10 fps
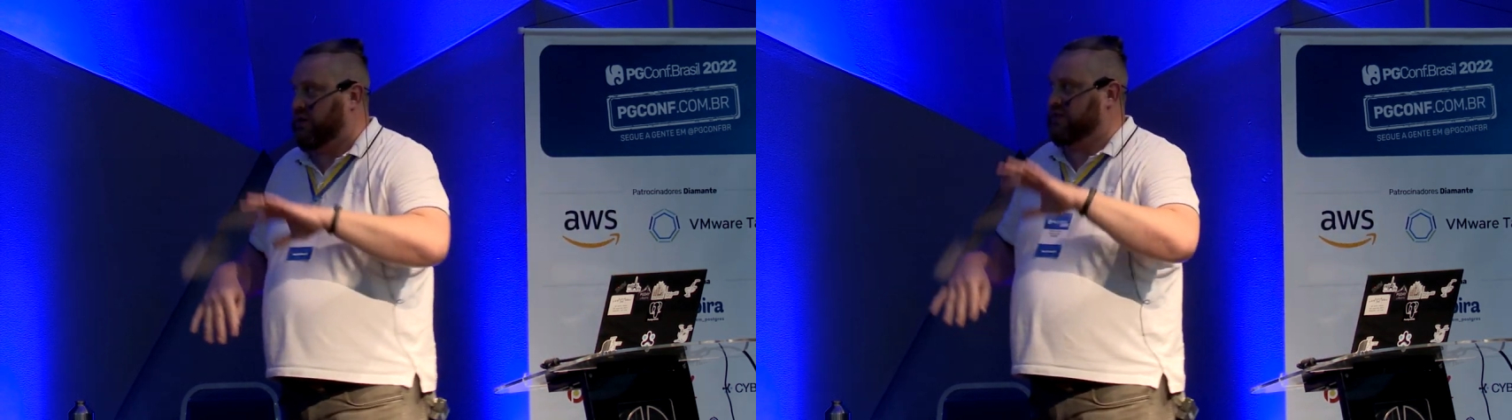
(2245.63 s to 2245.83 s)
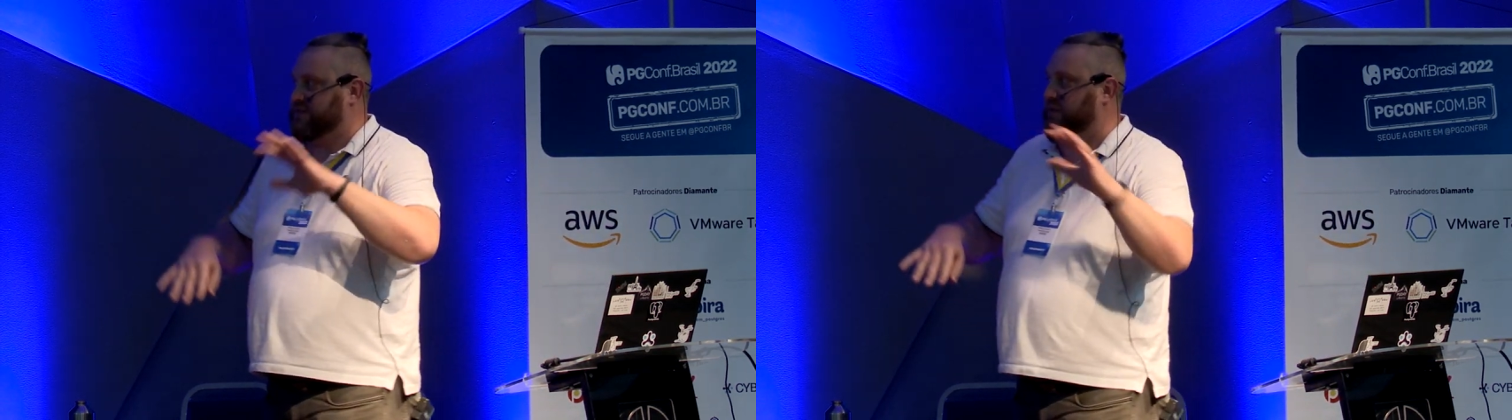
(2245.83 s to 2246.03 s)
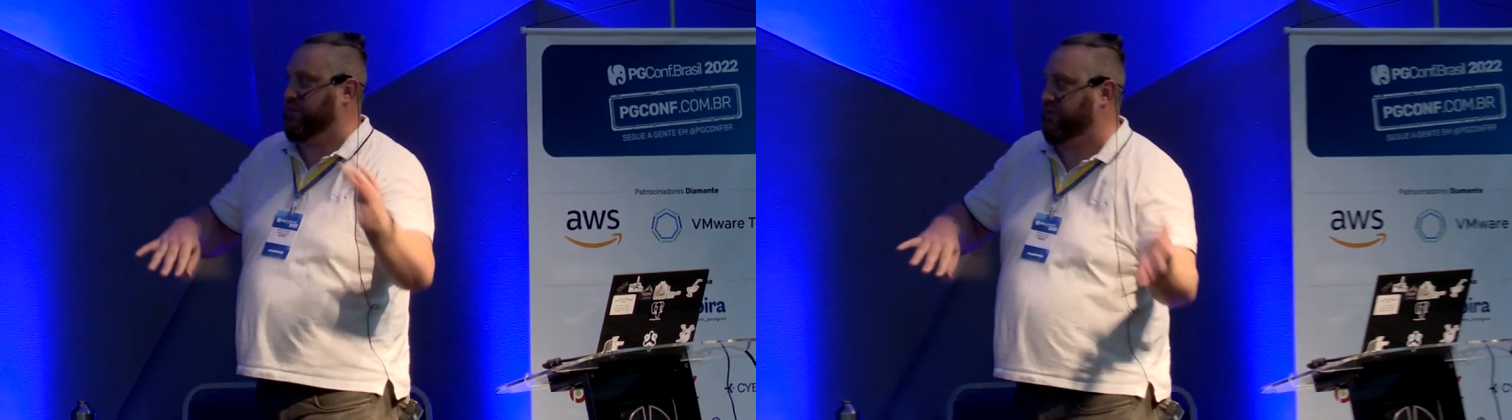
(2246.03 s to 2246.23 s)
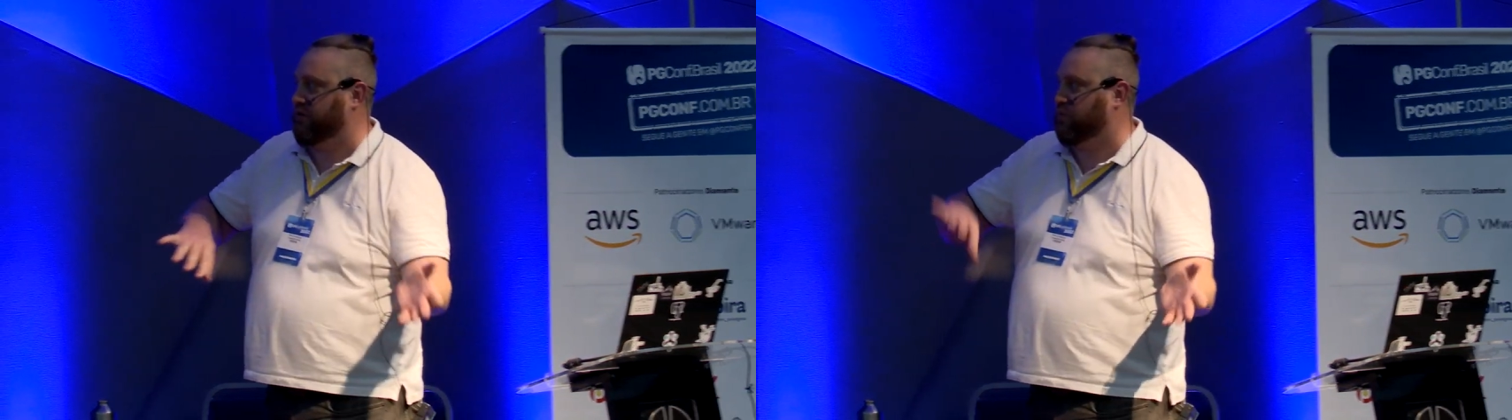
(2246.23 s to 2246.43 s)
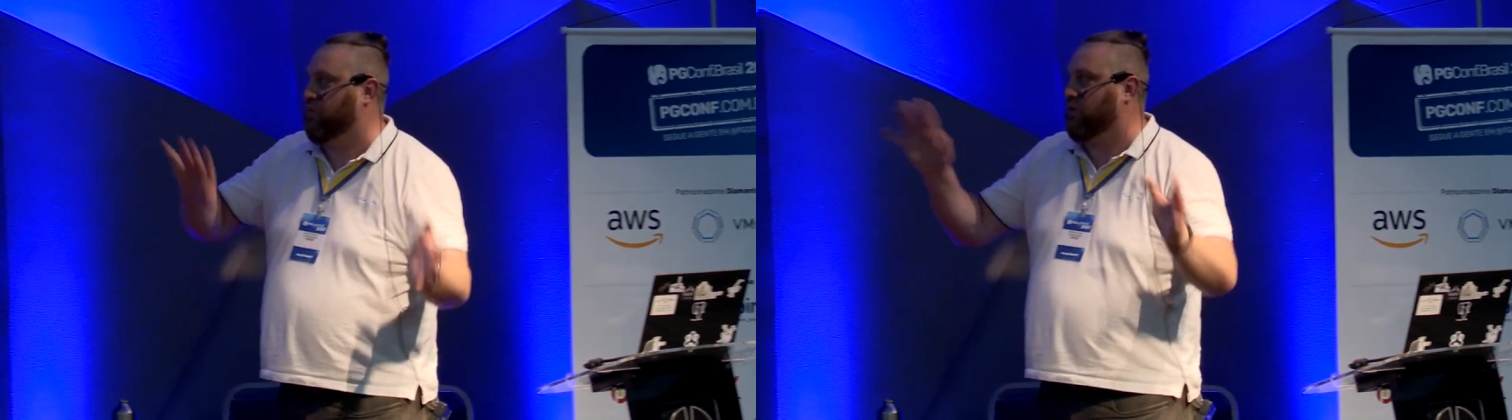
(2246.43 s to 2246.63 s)

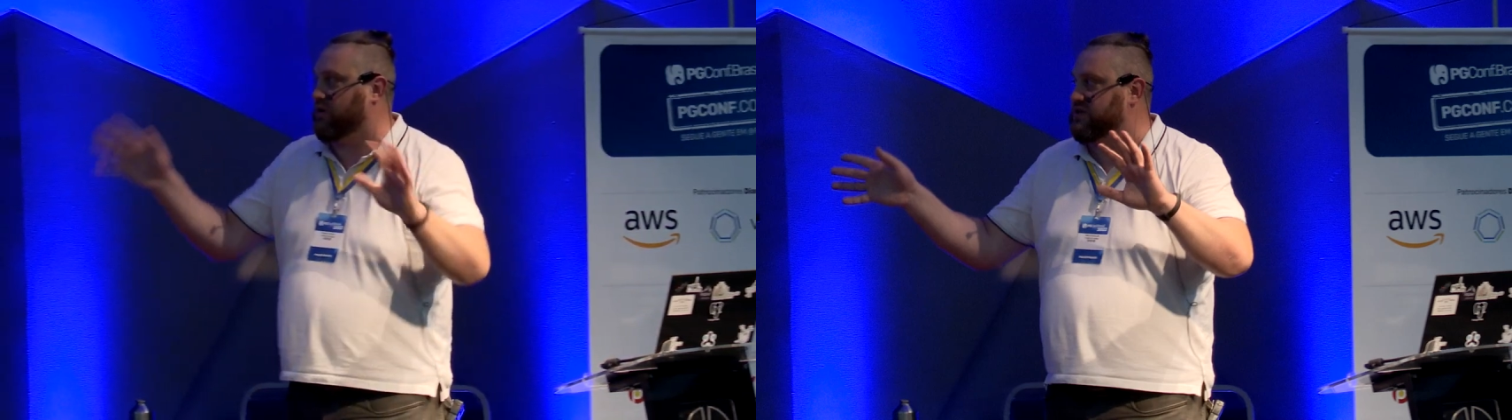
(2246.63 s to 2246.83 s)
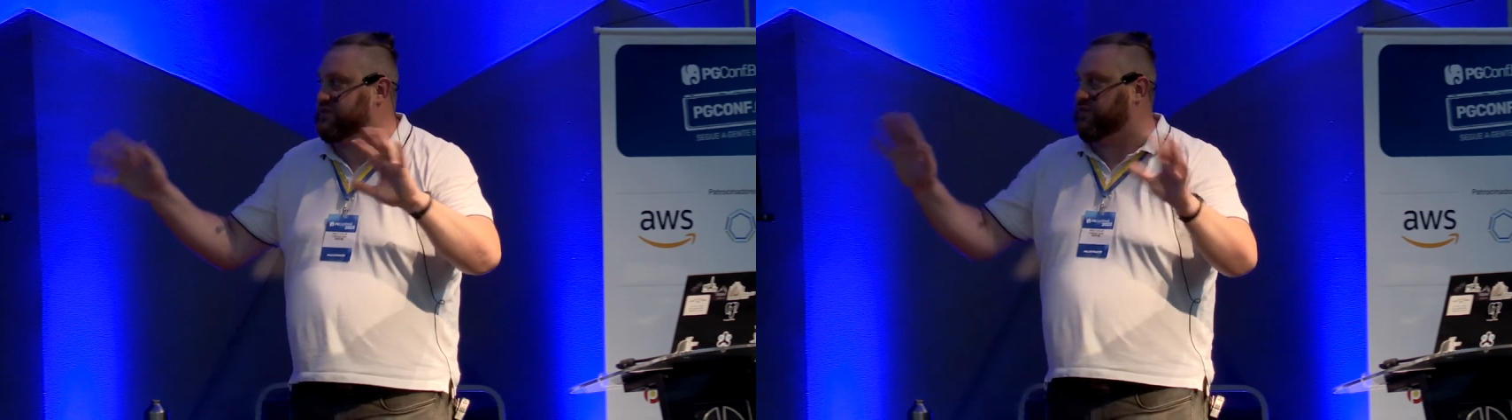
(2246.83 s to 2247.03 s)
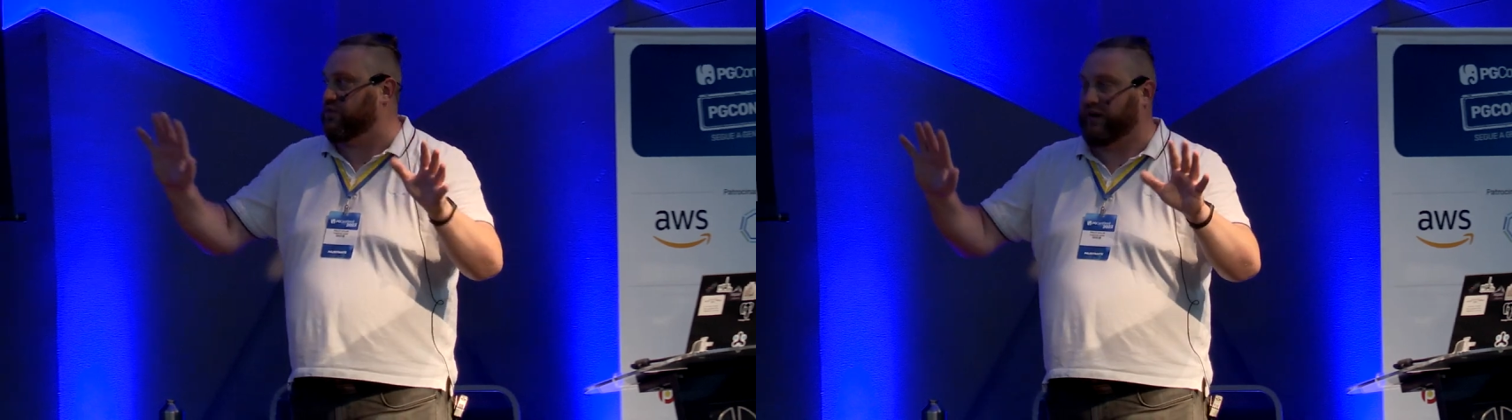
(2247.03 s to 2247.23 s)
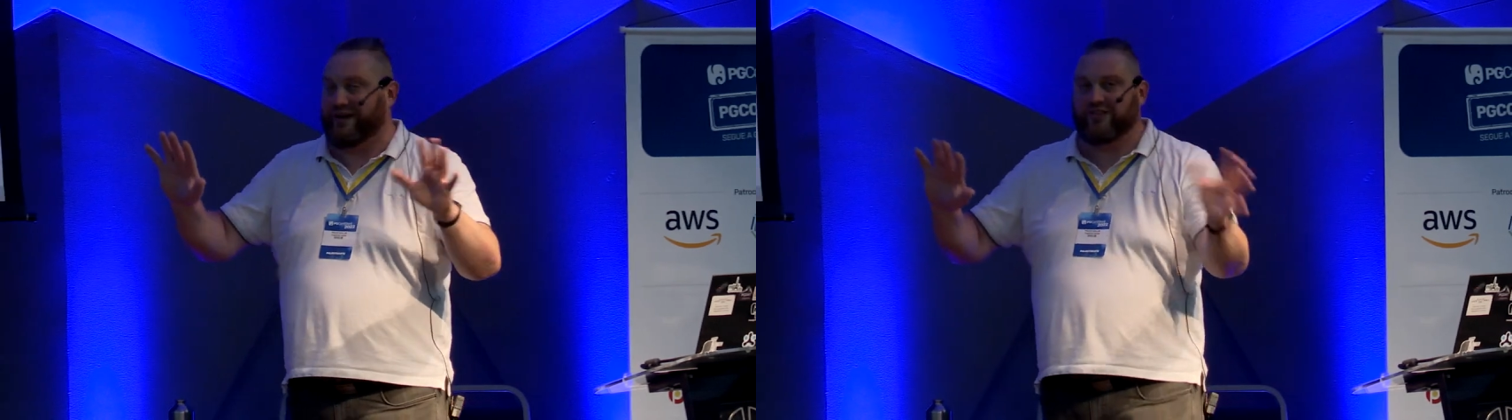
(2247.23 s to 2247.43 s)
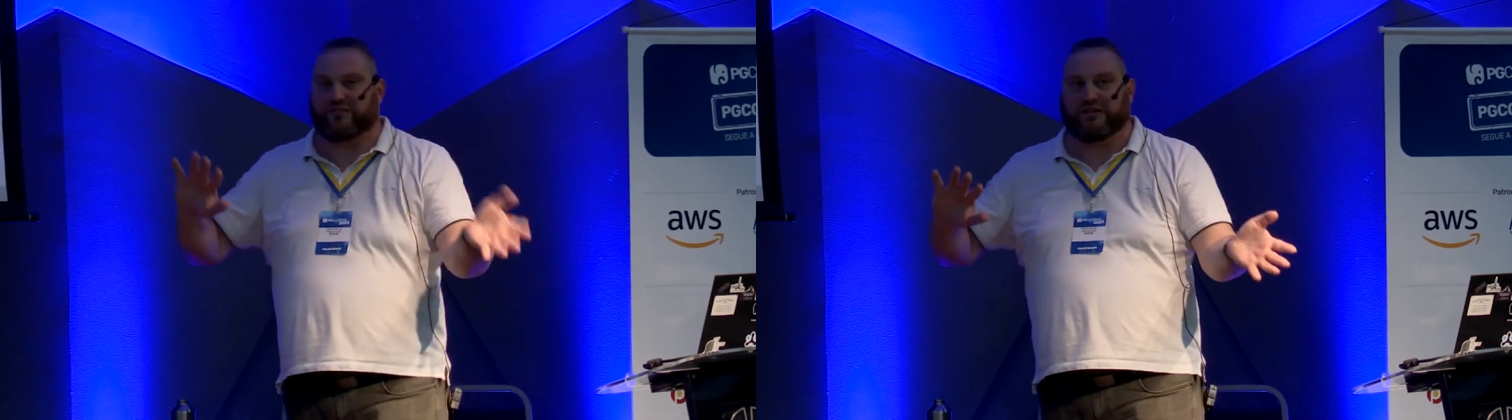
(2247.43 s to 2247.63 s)
separate workers for
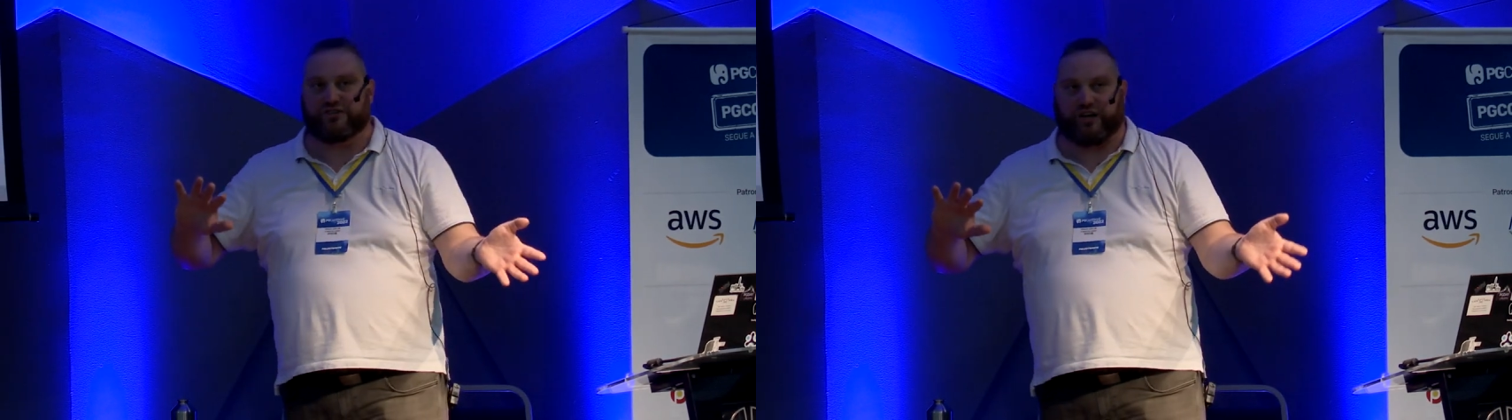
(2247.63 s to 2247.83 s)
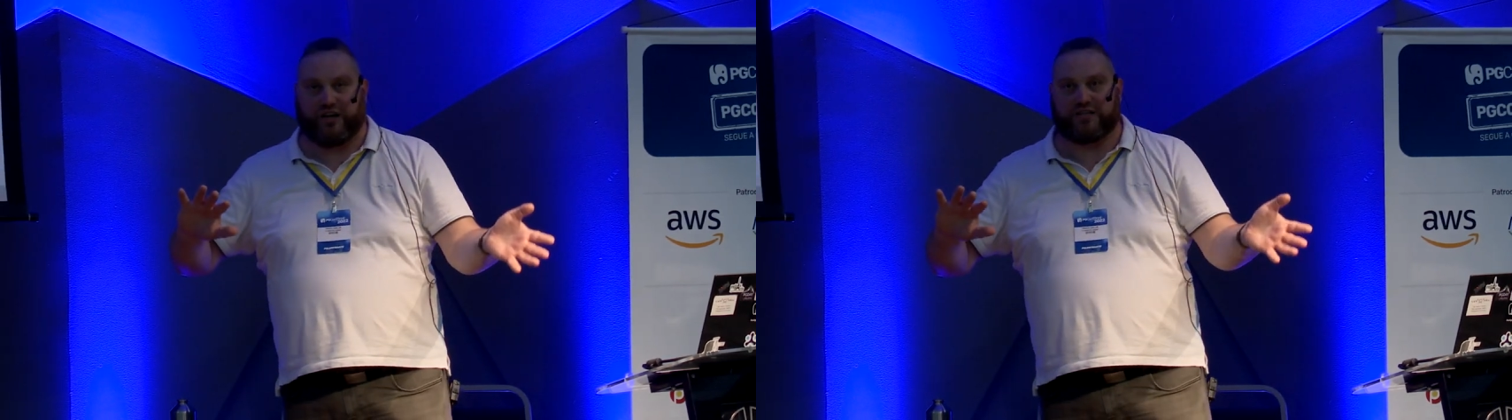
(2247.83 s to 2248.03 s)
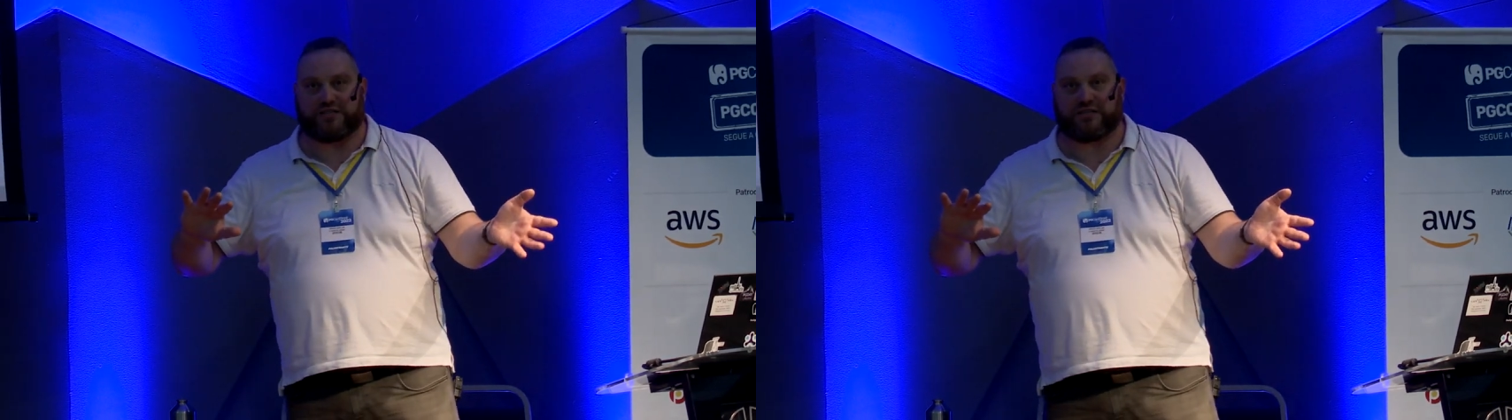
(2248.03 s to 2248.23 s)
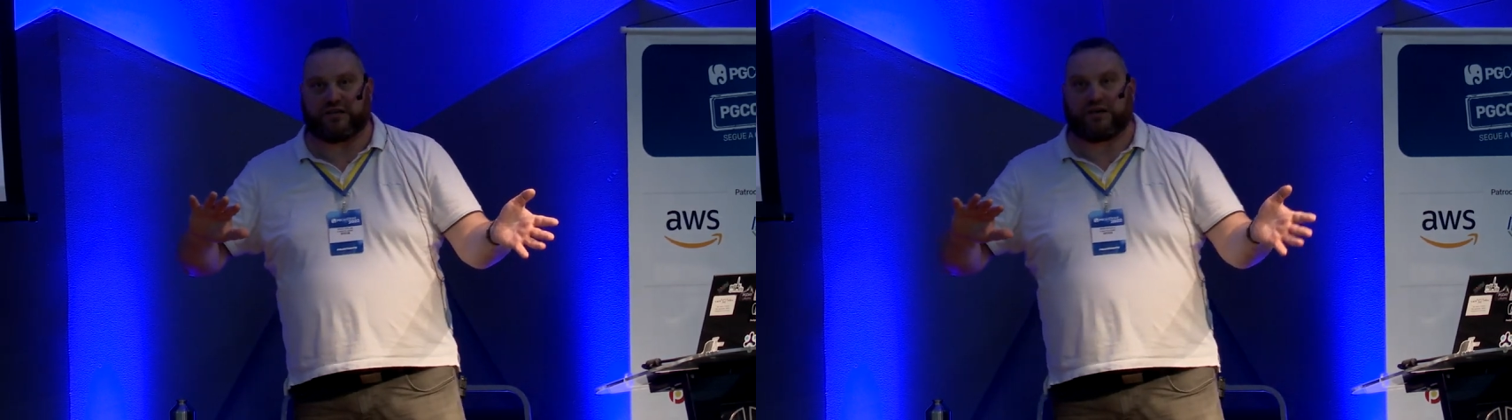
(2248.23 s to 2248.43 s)
interval chains,